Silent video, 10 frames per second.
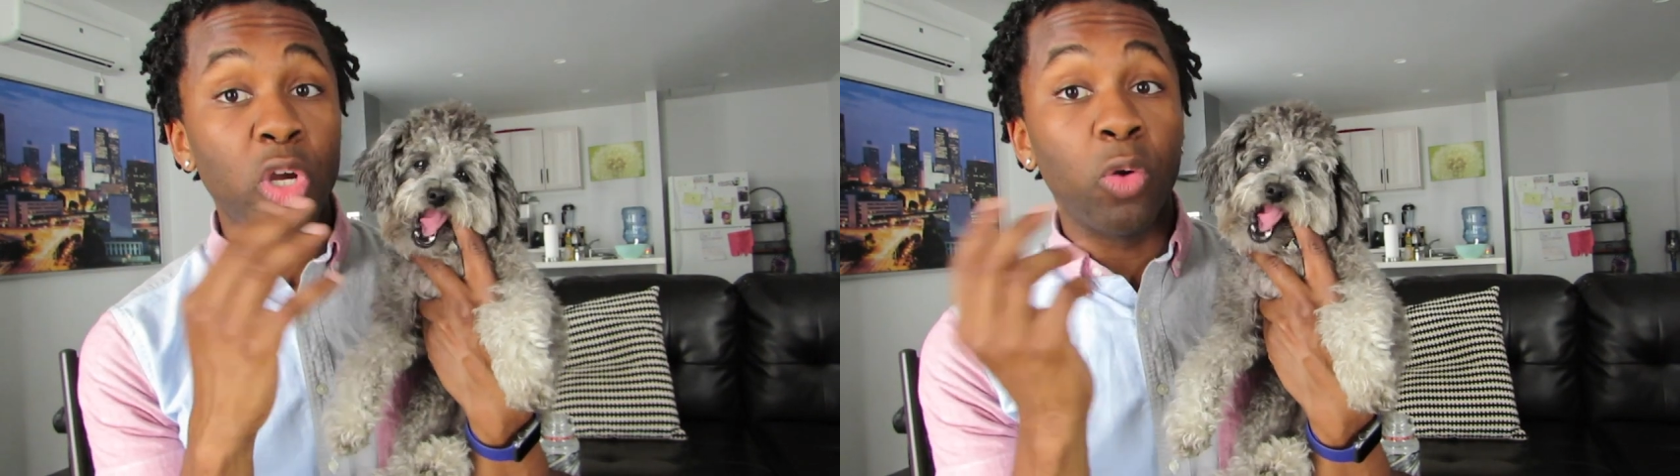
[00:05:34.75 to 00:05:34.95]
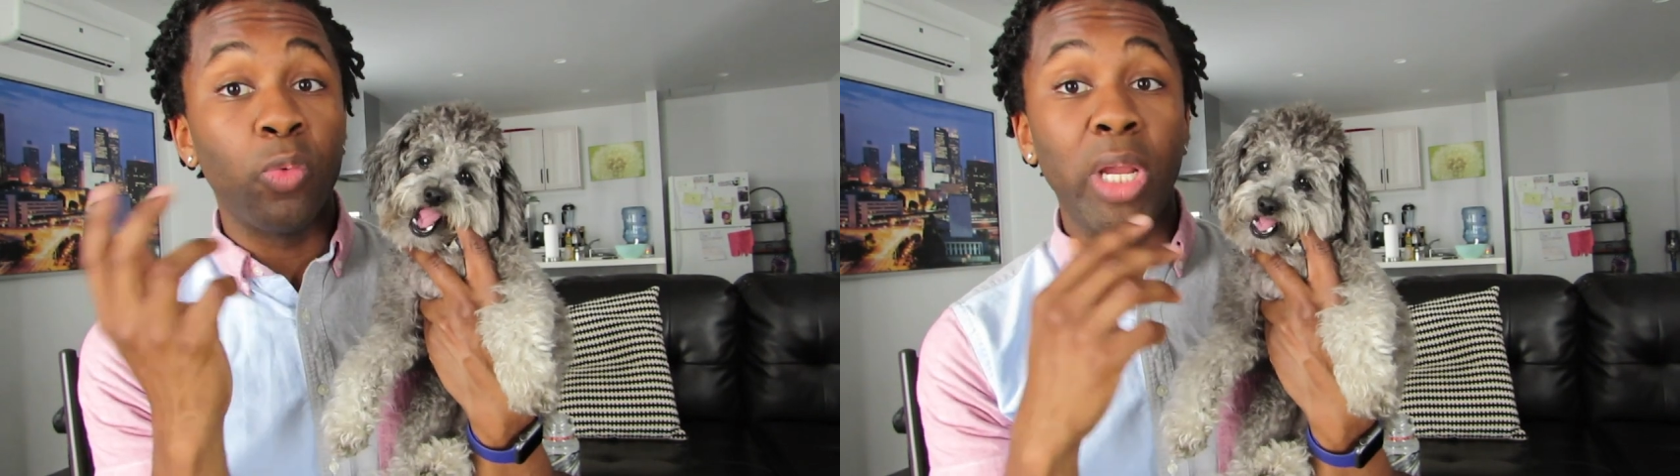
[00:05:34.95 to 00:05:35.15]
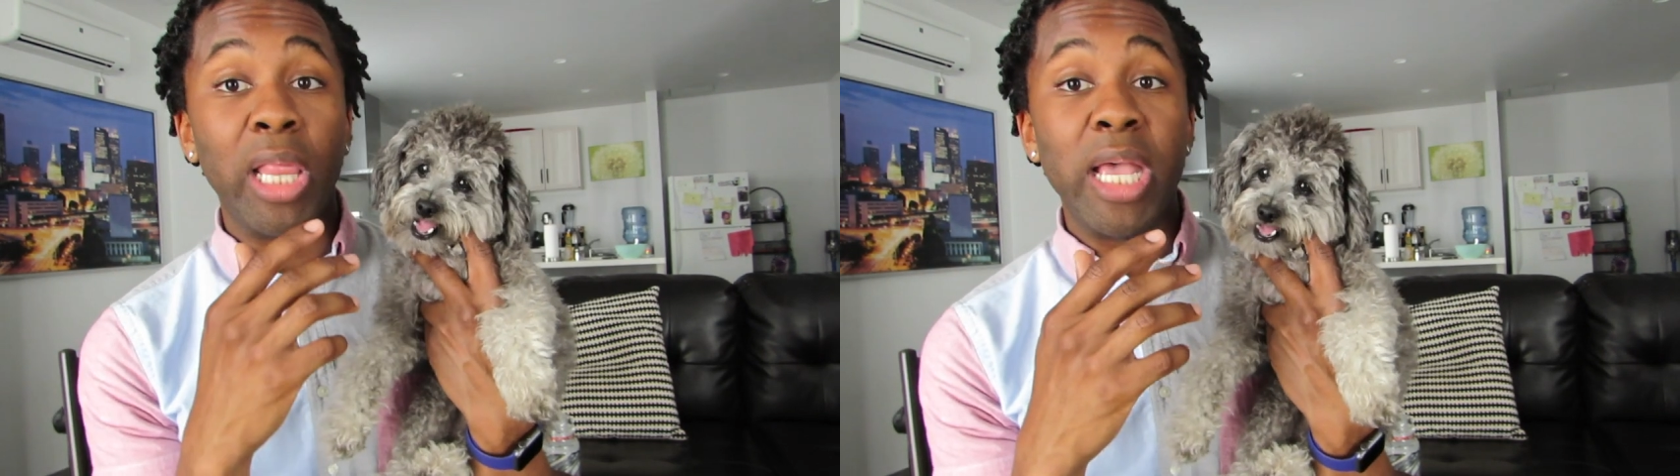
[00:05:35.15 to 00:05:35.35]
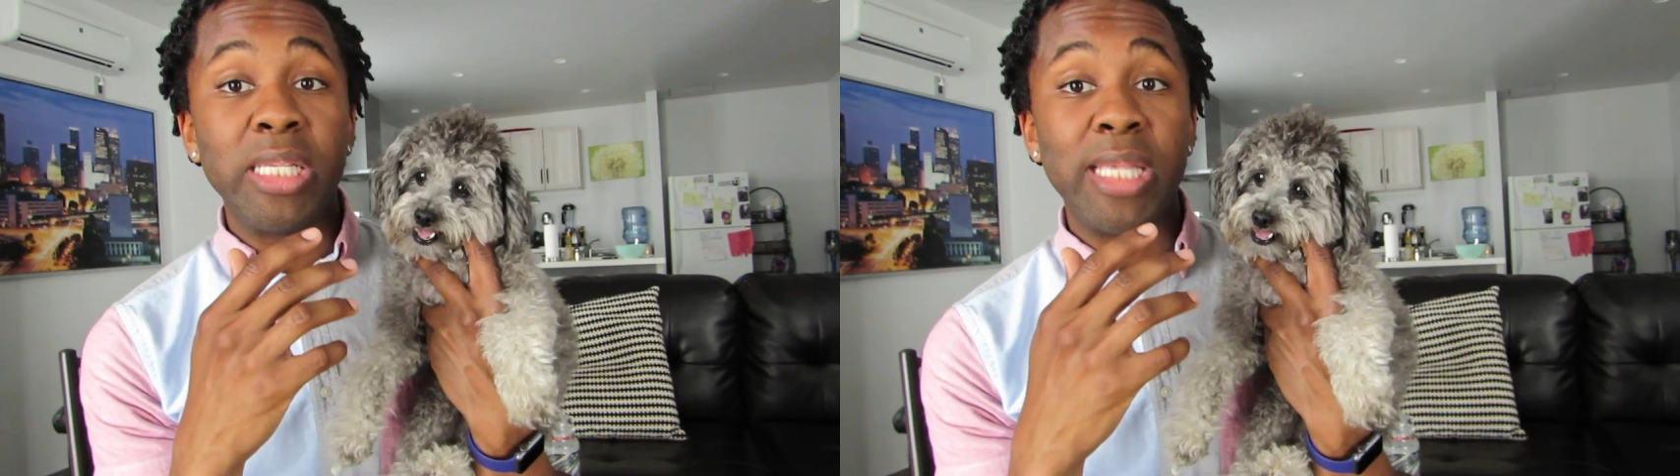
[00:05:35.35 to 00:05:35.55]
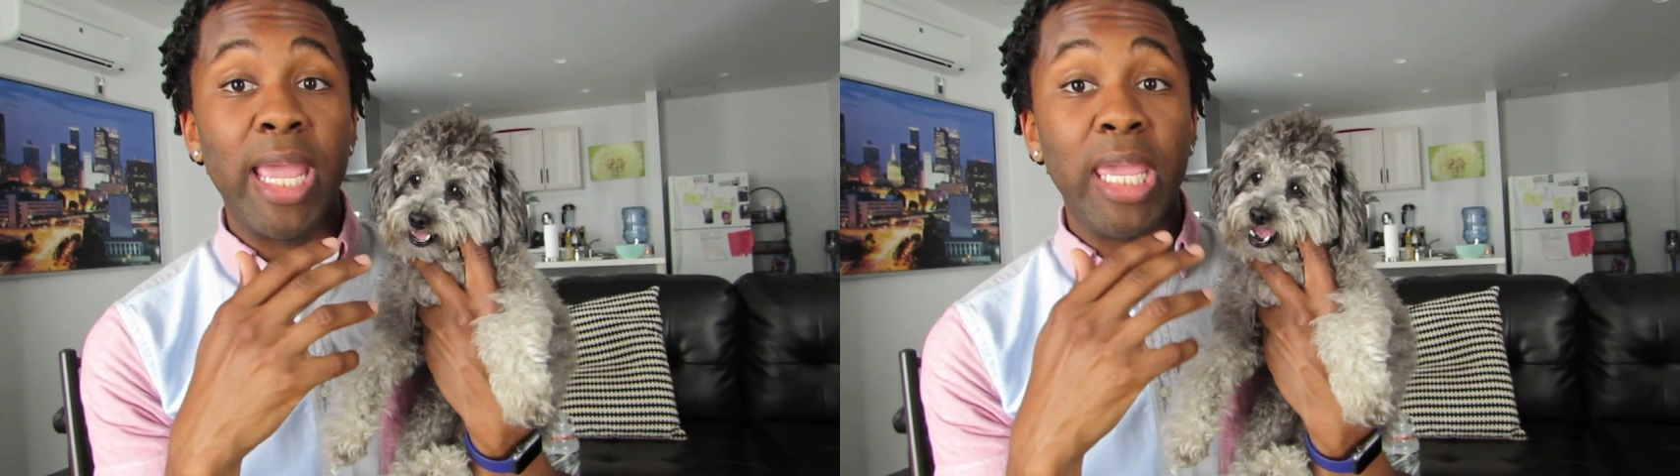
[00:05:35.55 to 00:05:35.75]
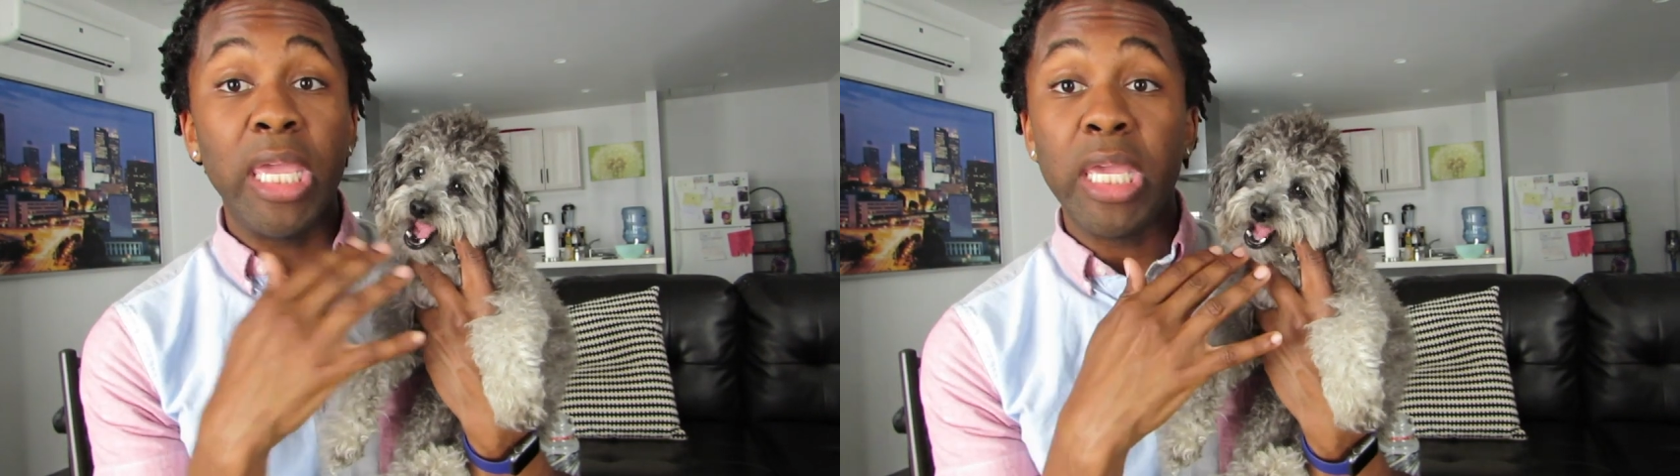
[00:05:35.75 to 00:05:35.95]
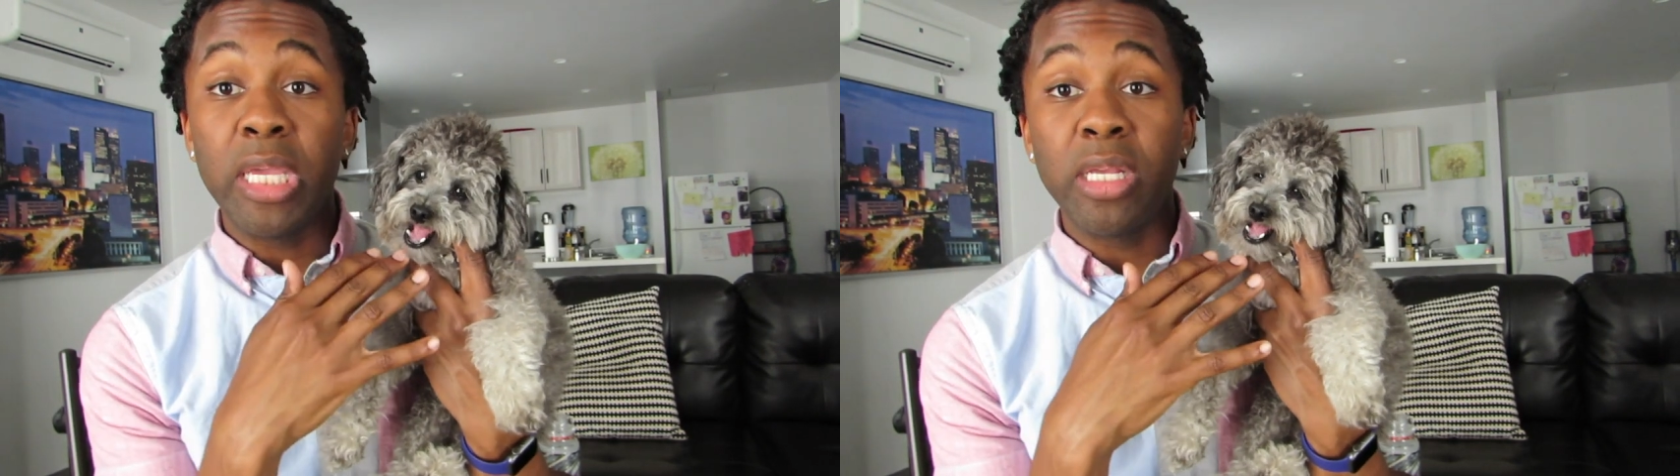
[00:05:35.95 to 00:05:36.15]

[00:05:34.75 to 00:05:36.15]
don't realize that he